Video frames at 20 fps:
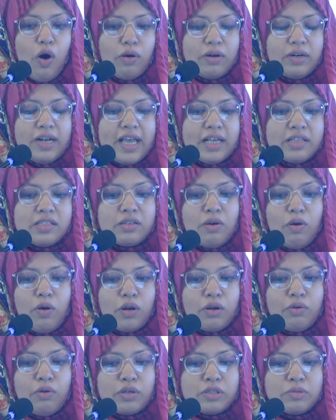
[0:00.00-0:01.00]
less
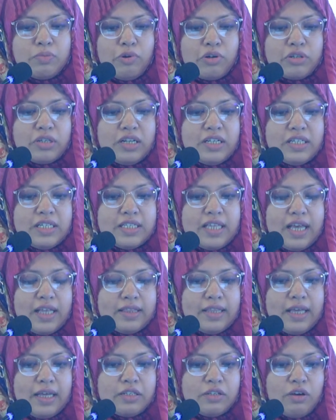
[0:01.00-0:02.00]
all-cause mortality
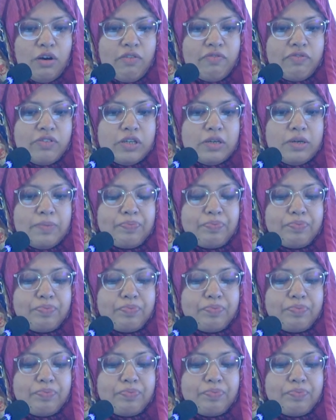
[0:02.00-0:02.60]
than that of the